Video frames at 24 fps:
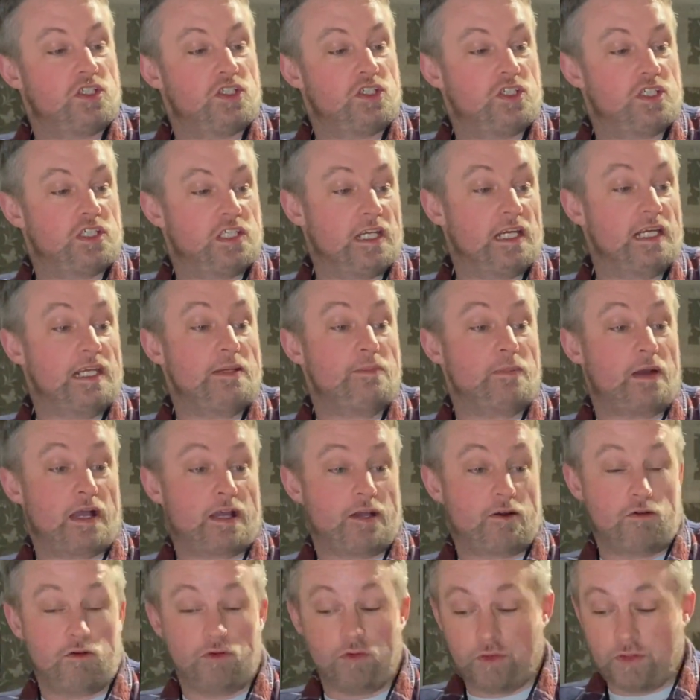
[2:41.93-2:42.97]
Chili
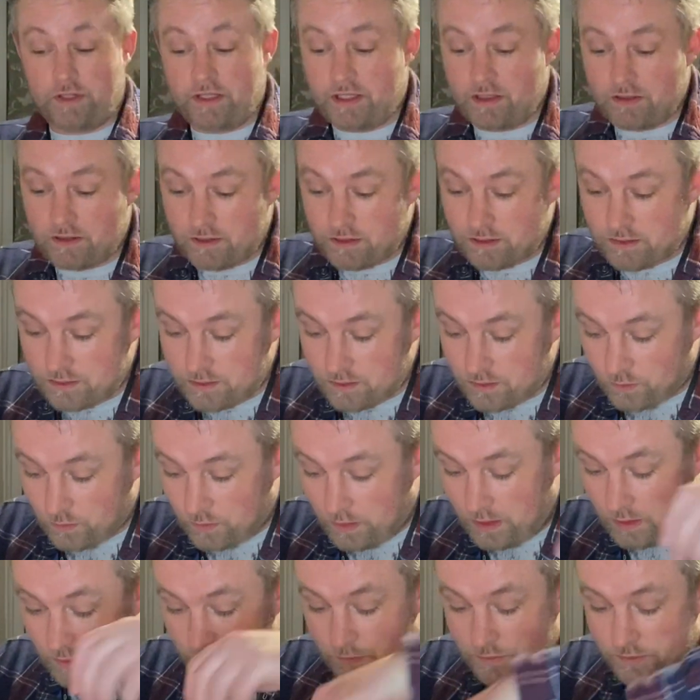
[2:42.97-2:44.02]
macaroni.
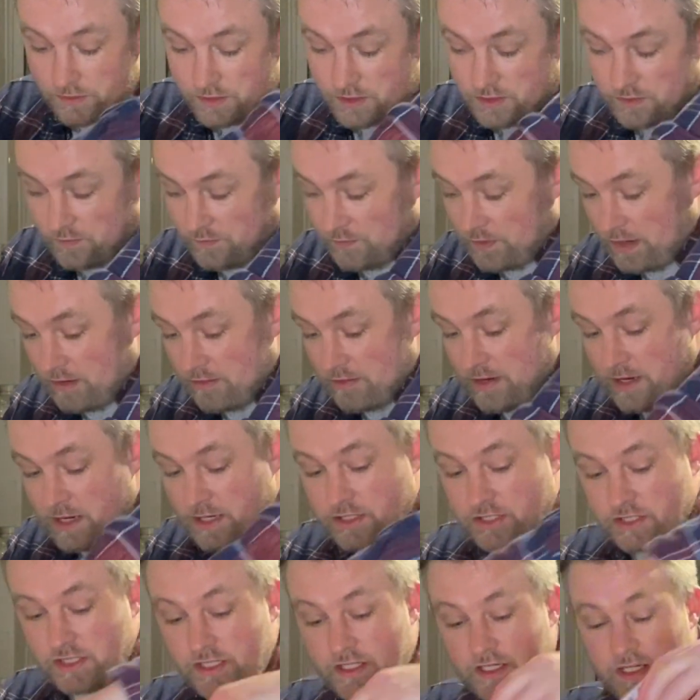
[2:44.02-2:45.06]
Wow, there's a
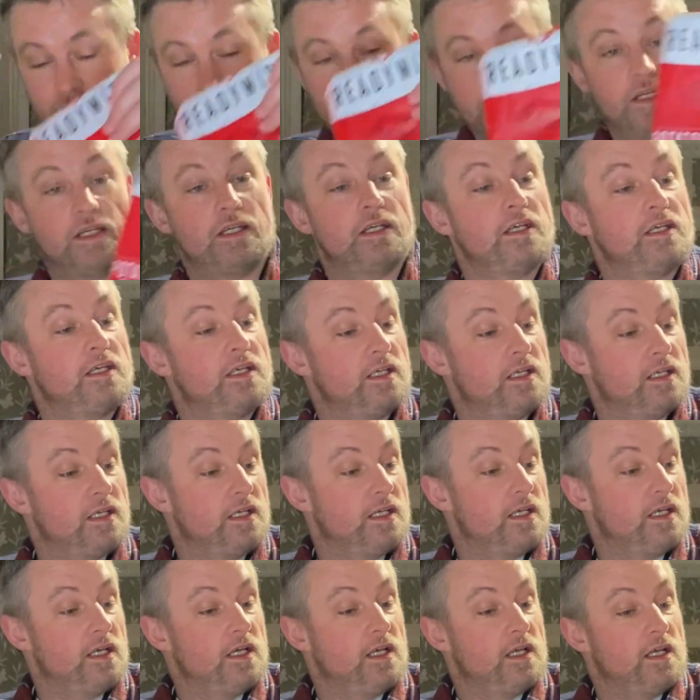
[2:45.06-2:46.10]
variation in here.
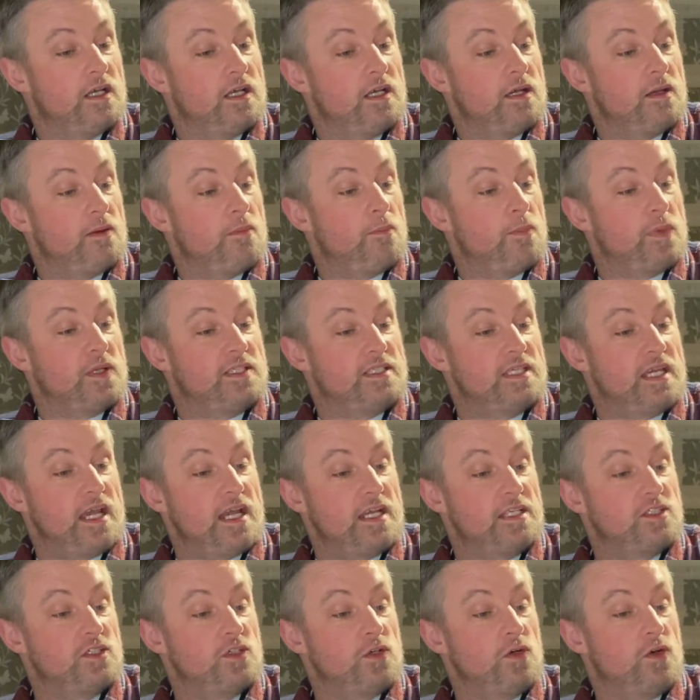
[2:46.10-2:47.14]

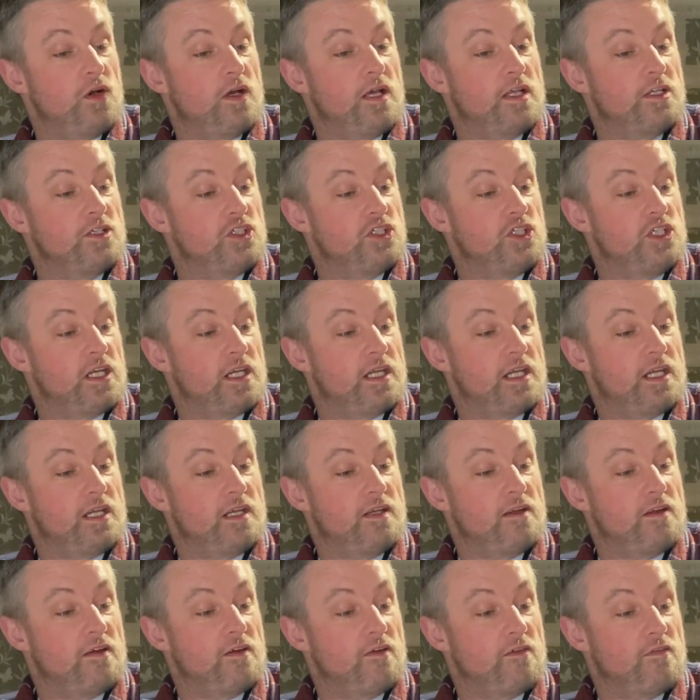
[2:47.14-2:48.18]
Potato and
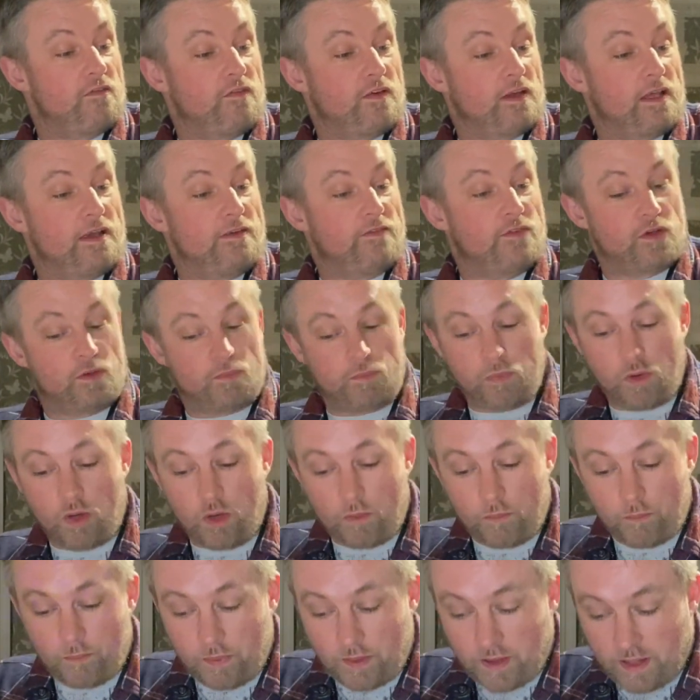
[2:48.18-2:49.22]
chicken flavoured
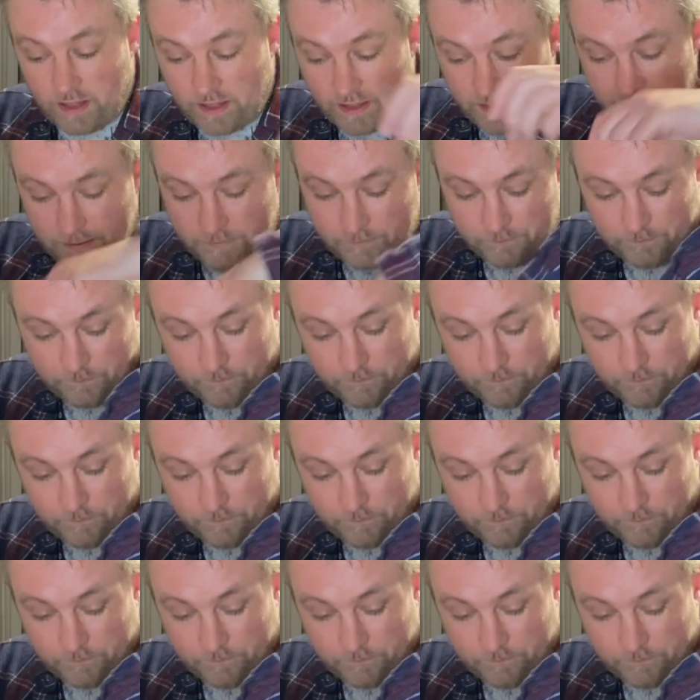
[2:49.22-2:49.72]
pot pie.